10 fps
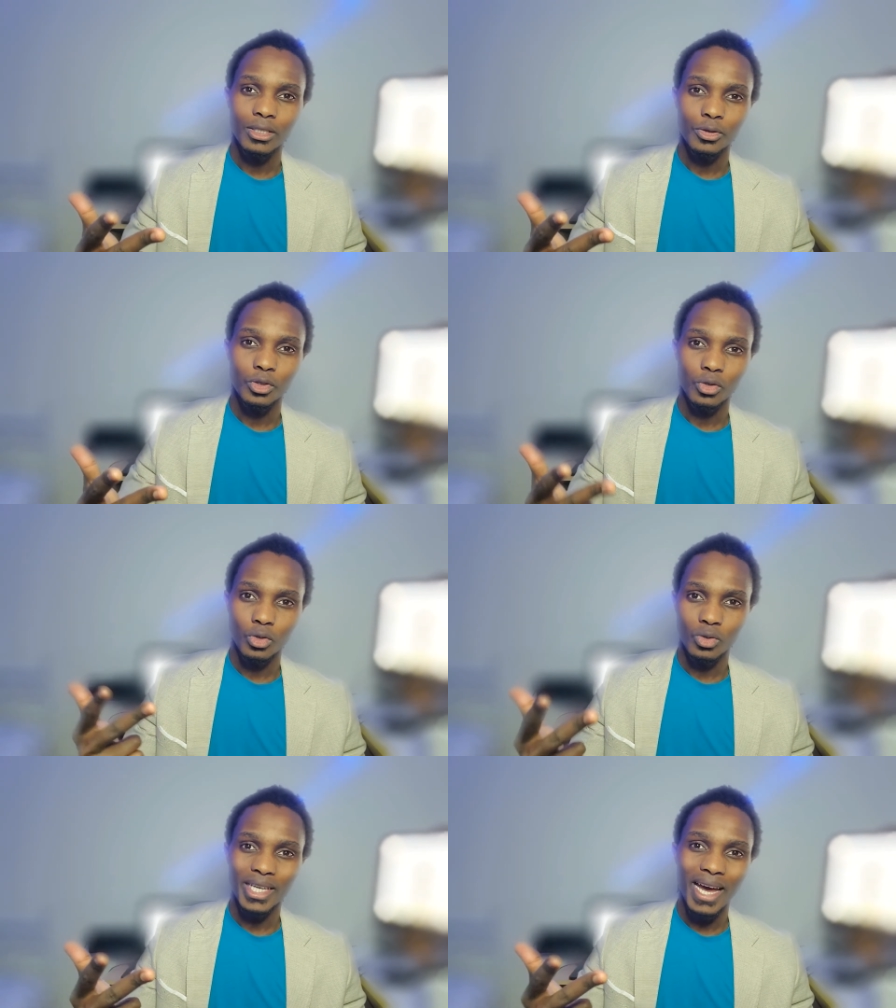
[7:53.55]
to
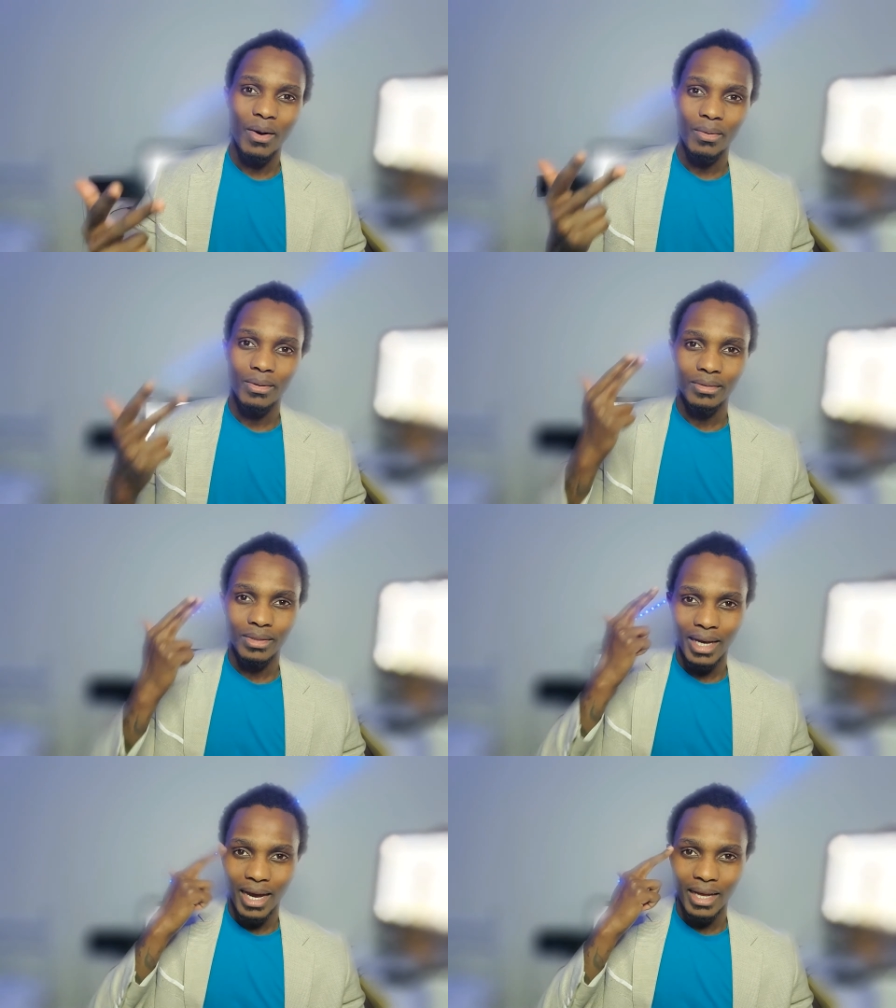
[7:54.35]
use
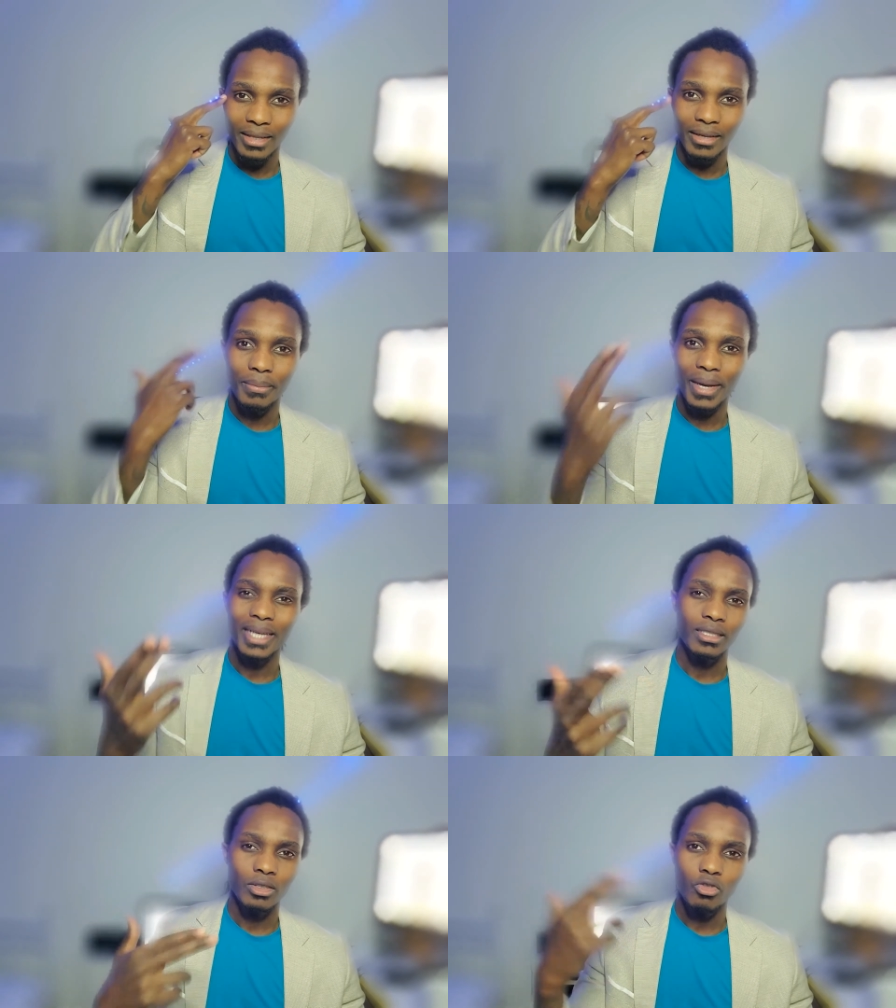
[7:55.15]
the
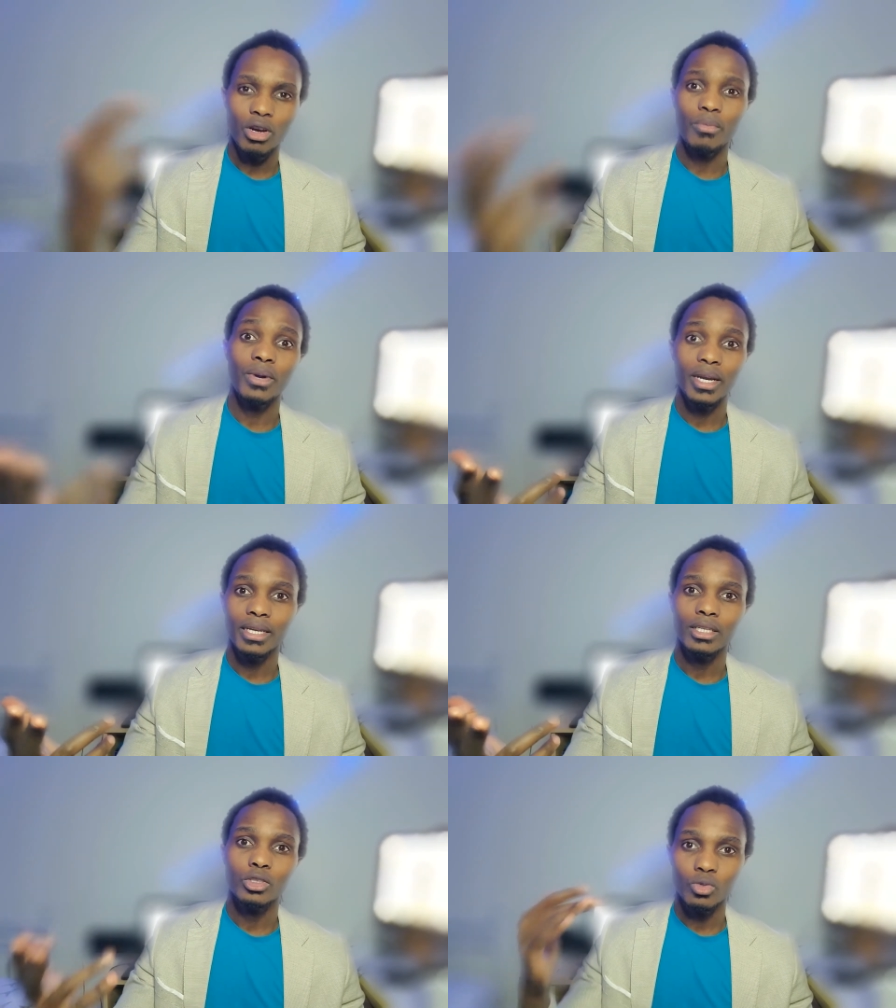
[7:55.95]
capacity of our brain
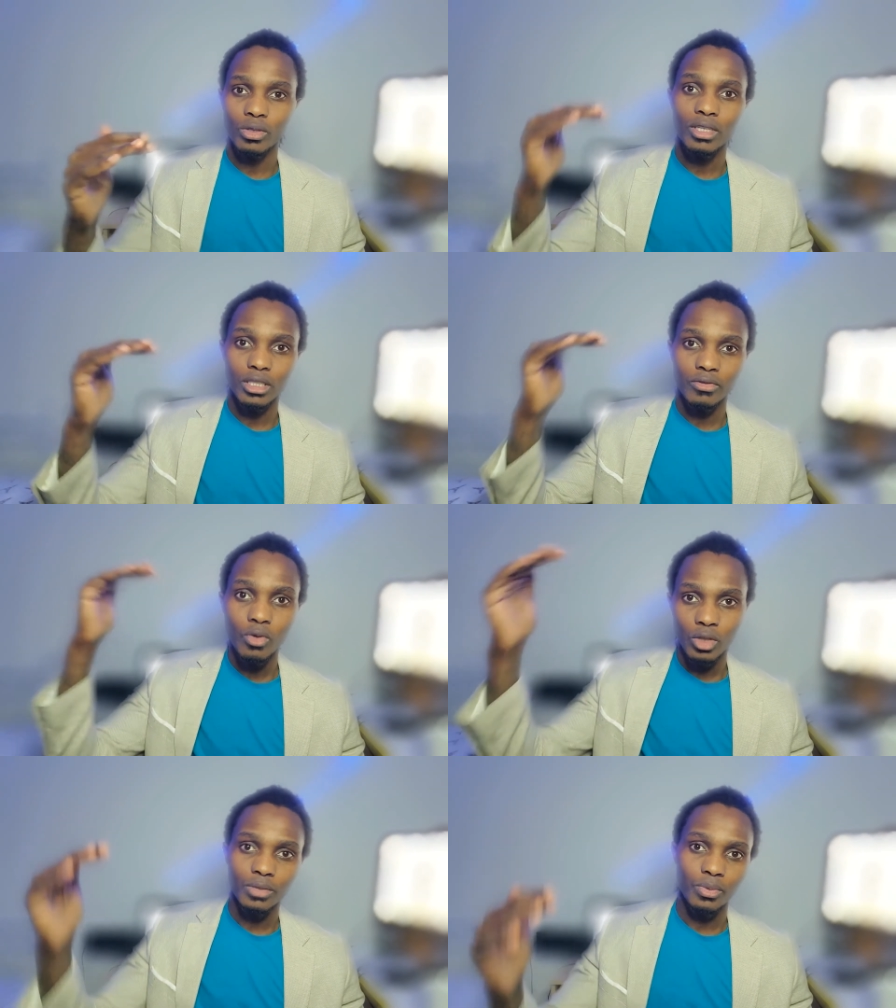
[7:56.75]
to its
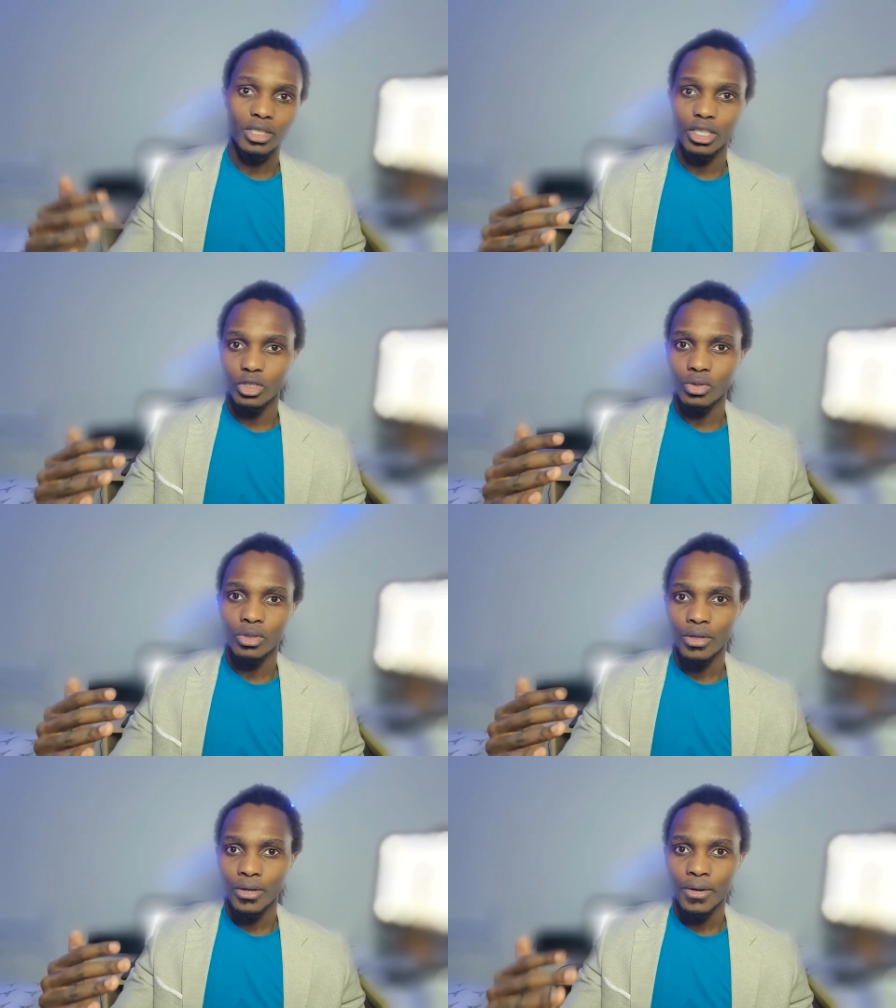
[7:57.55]
fullest potential.
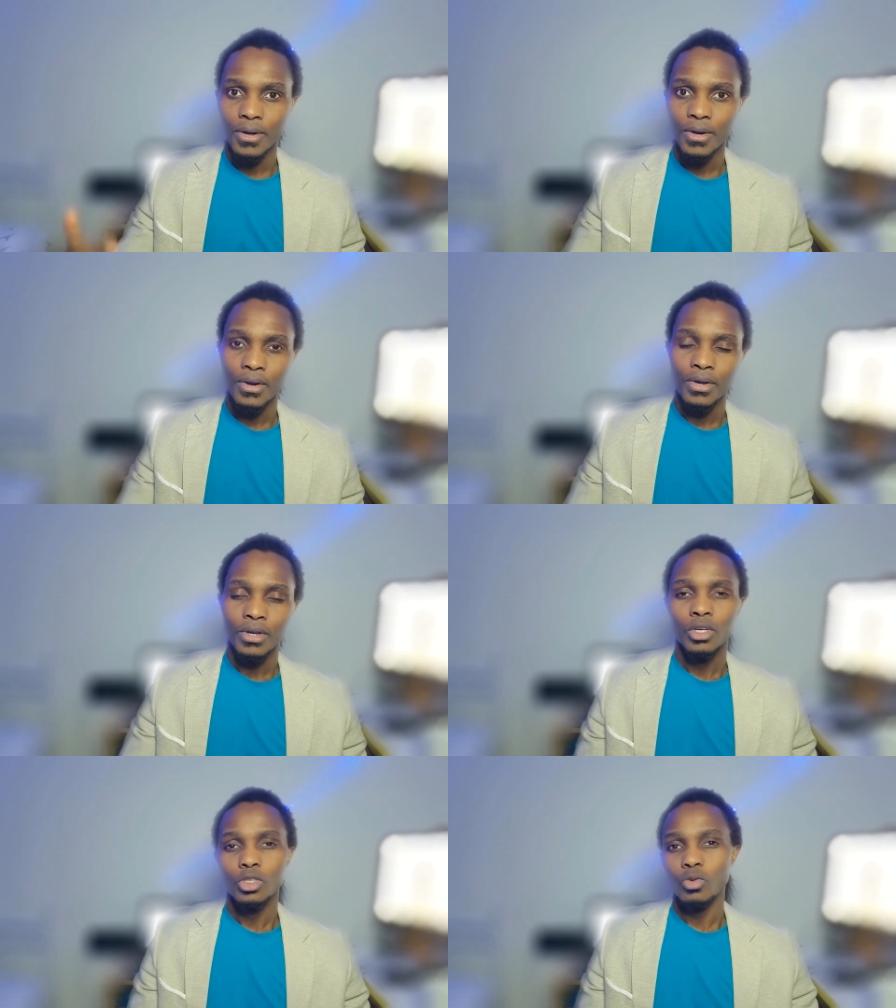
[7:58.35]

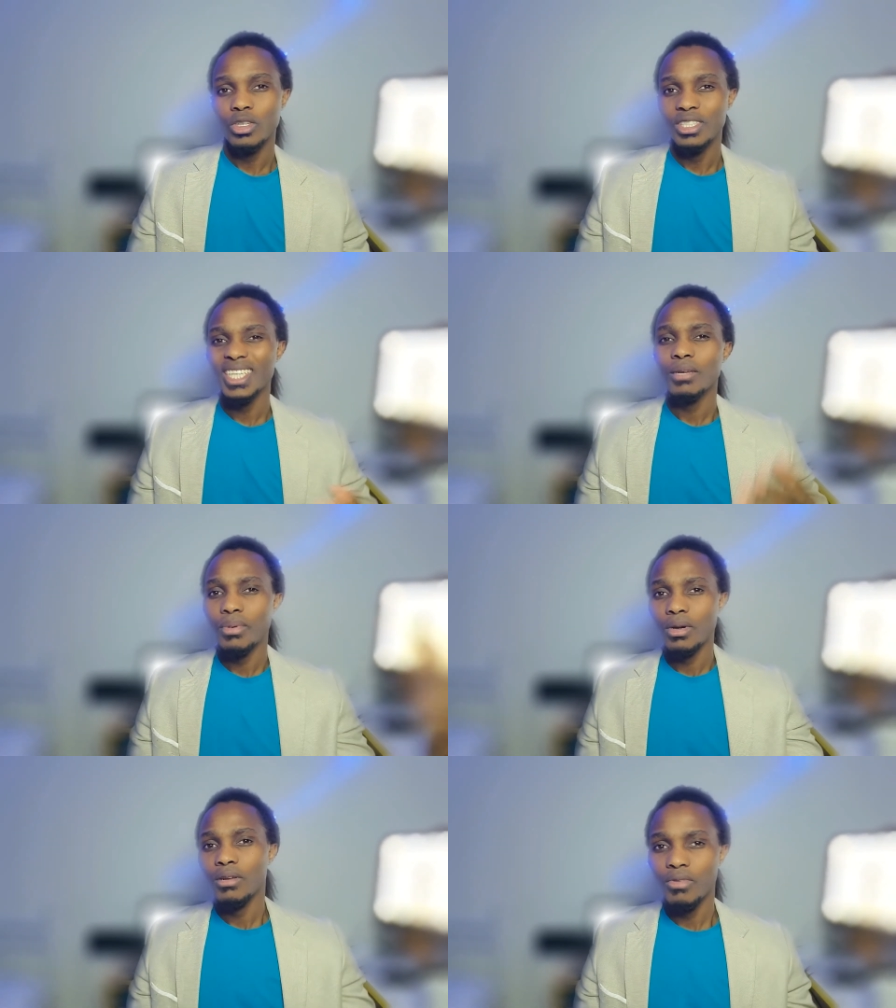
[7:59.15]
So the second part of the